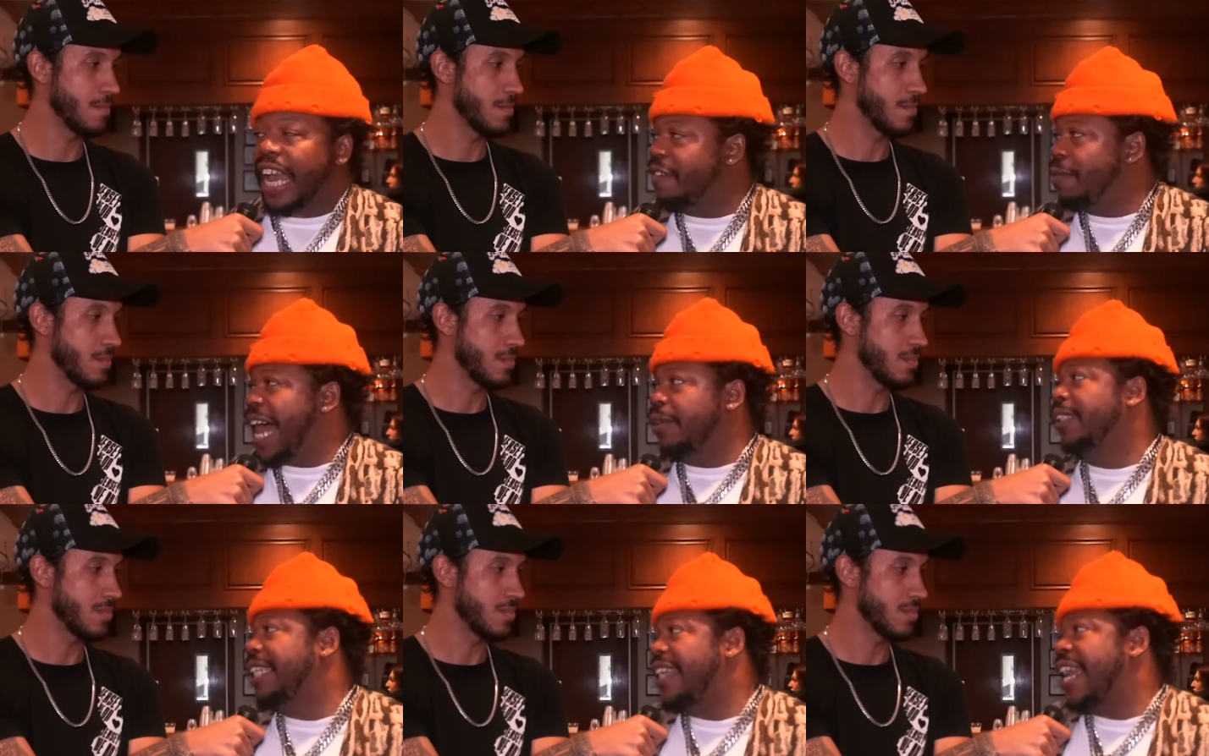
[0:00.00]
Speaker 1: Everybody
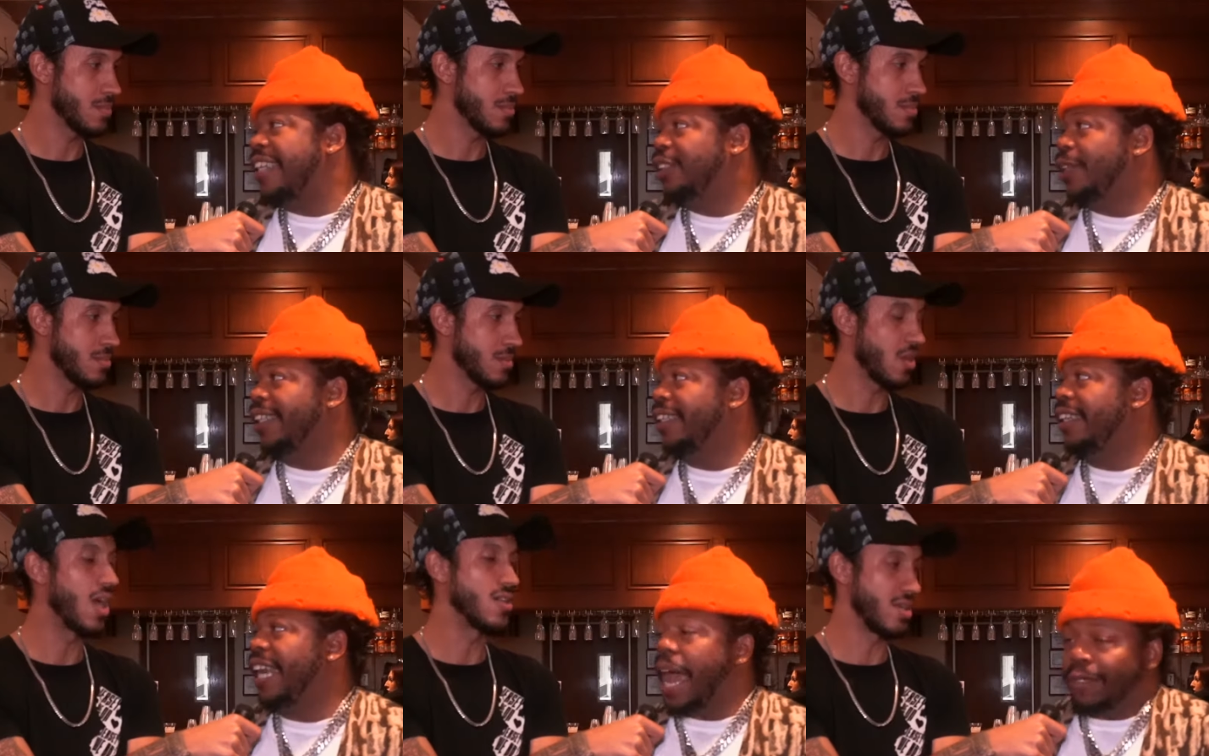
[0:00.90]
was at that joint,
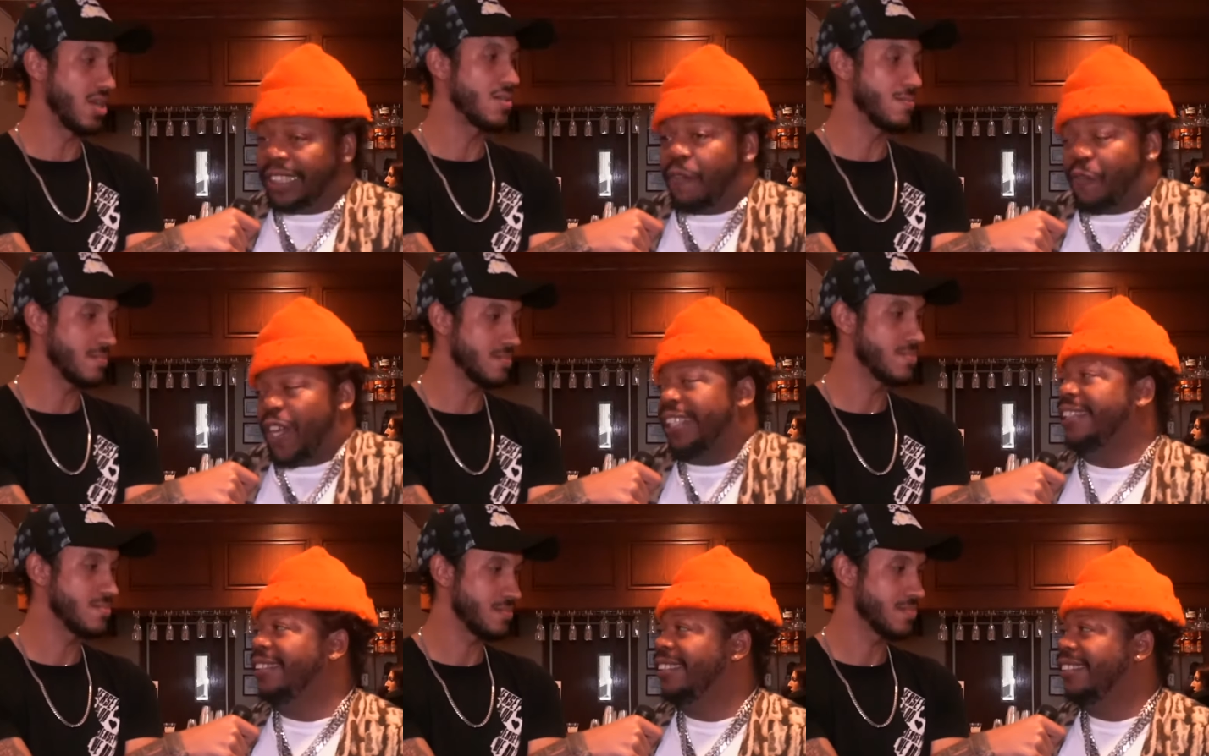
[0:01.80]
and that was in Philly,
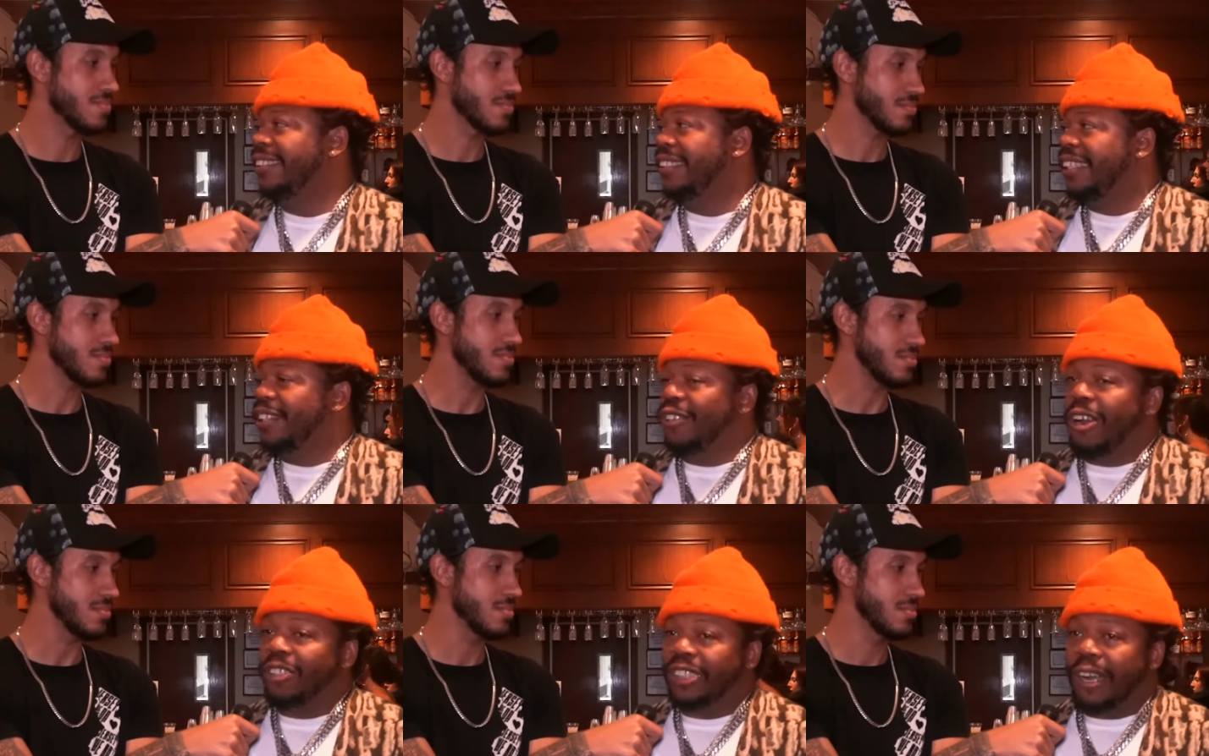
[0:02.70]
you
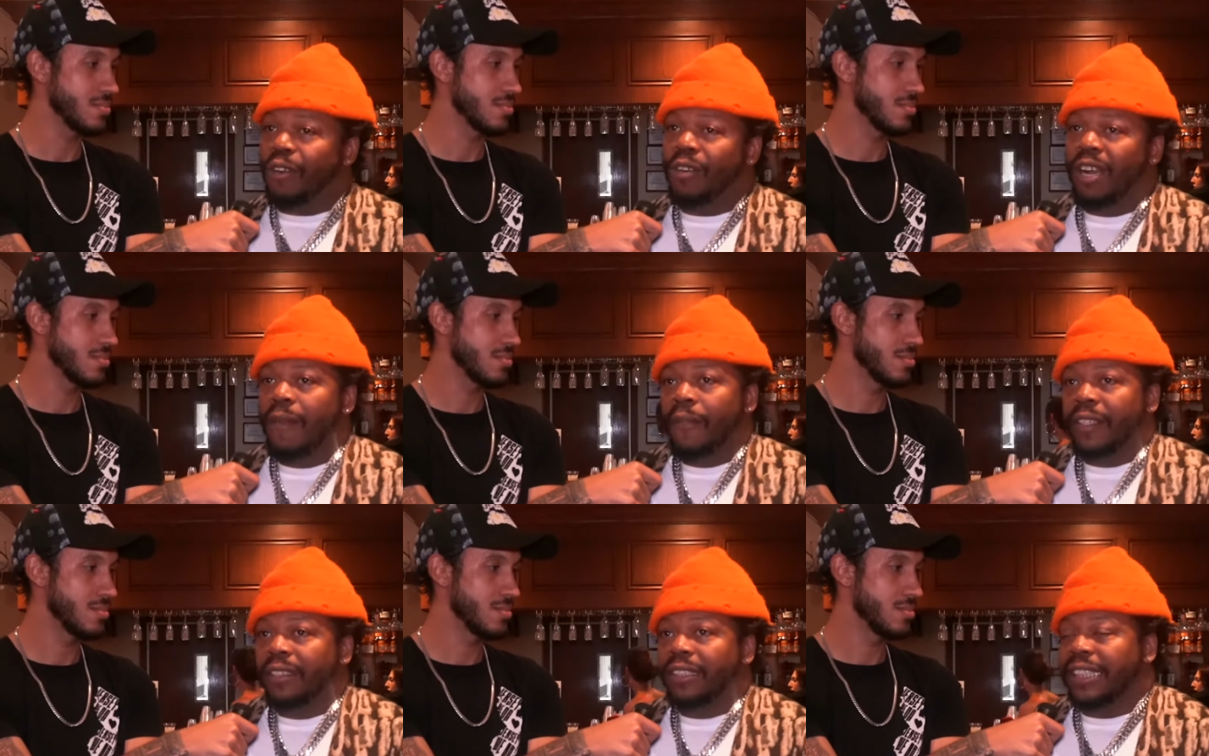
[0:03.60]
know. So
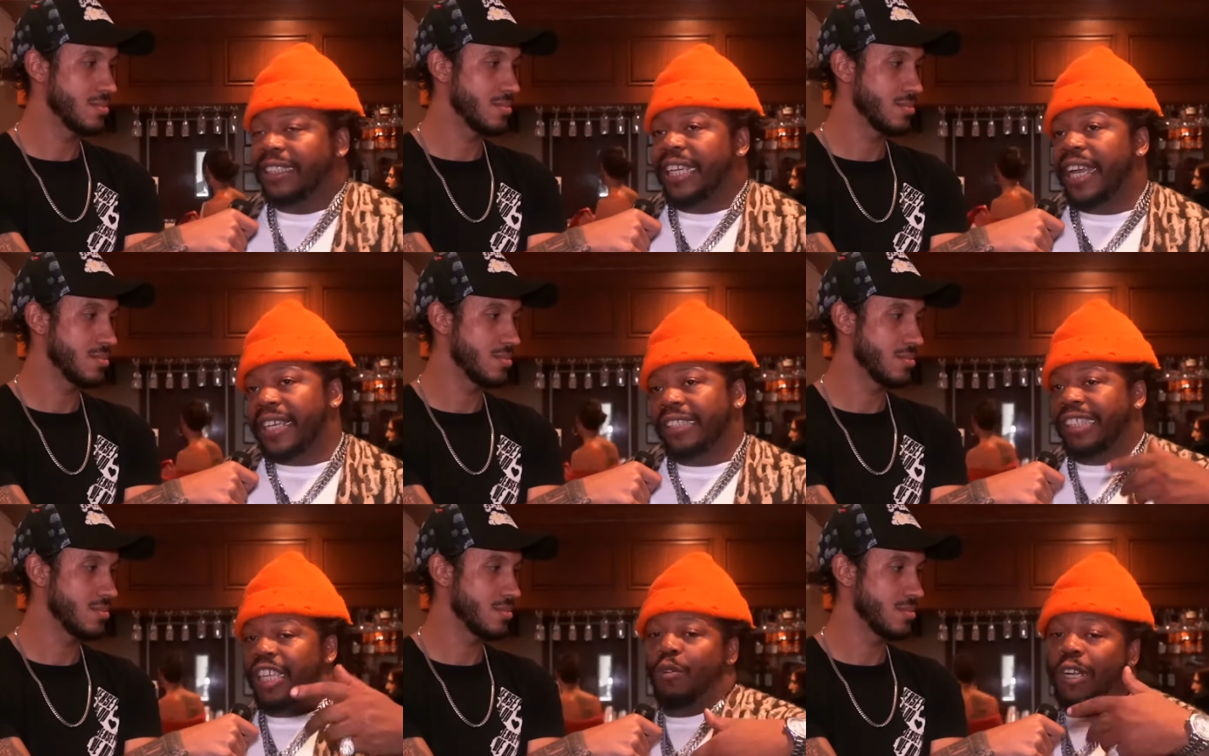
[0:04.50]
to see it
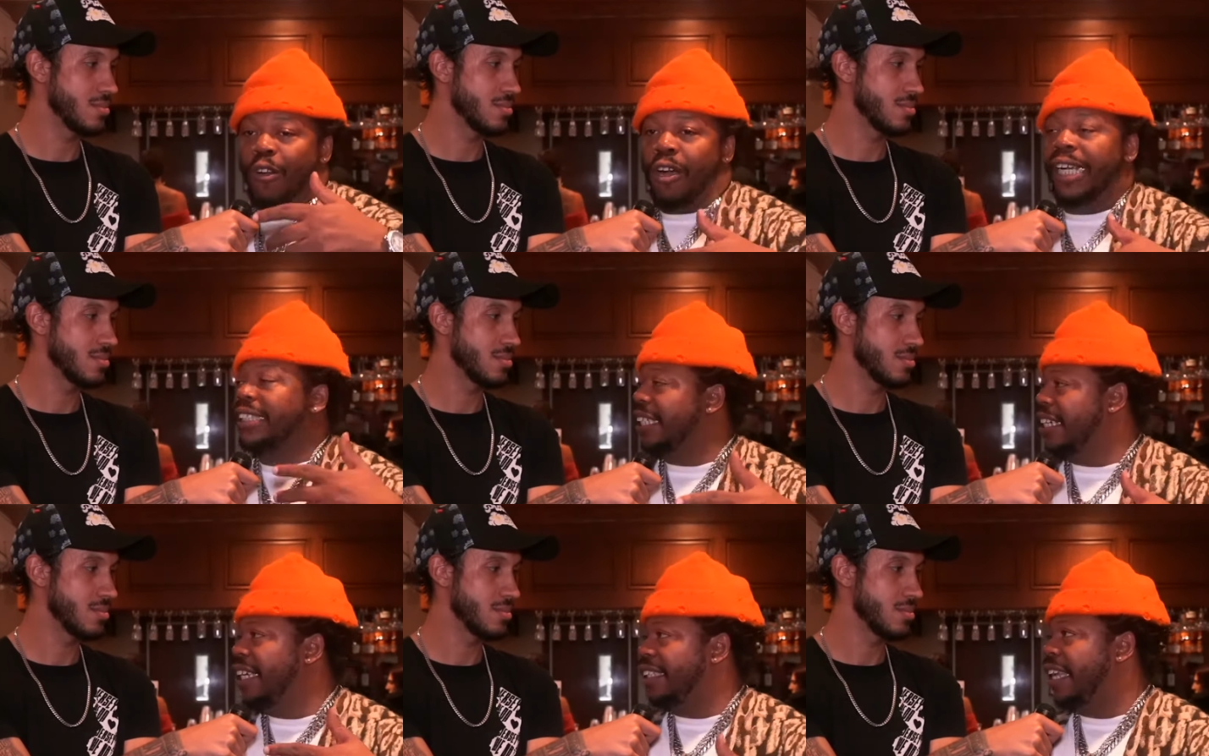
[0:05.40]
continuing on is a
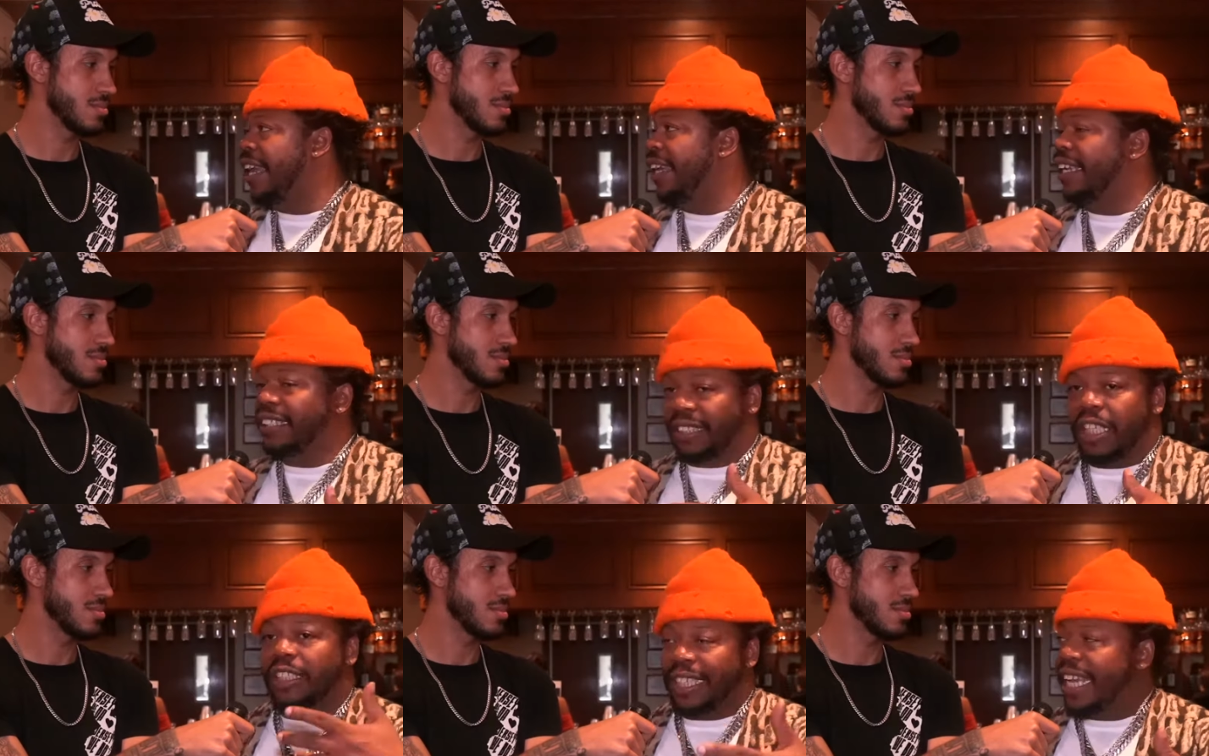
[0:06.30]
good thing, and it's
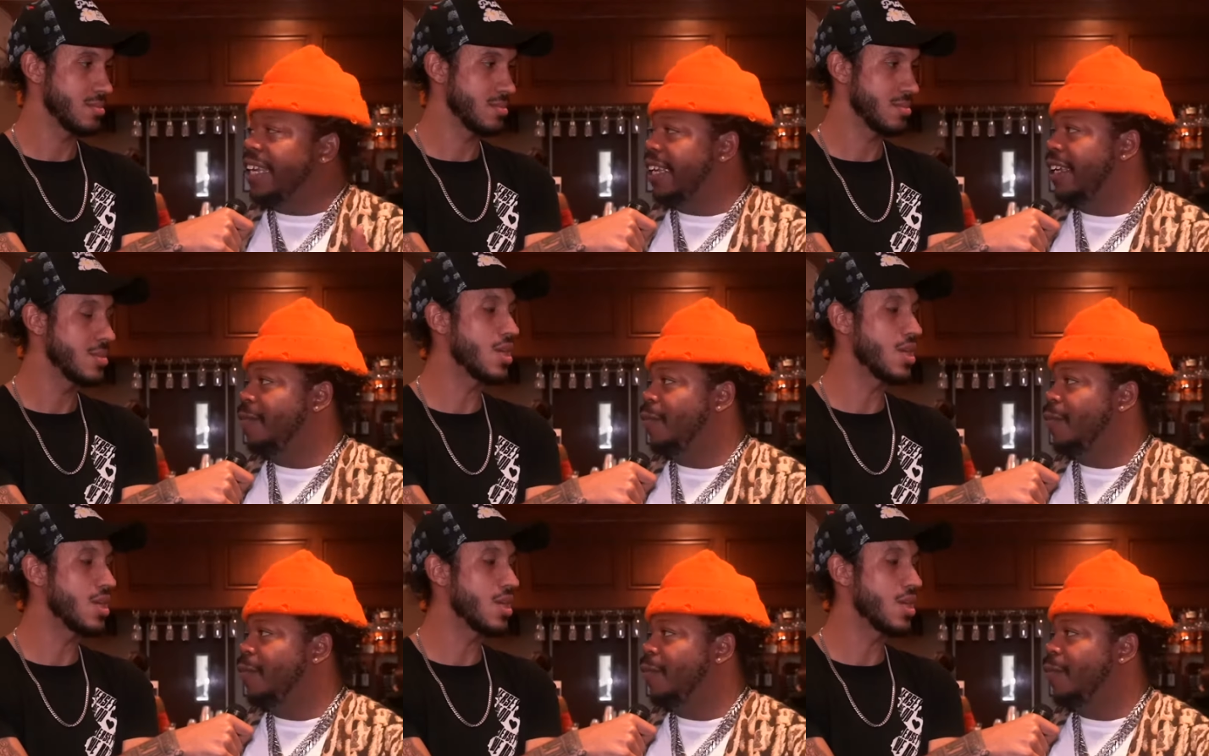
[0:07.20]
it's needed.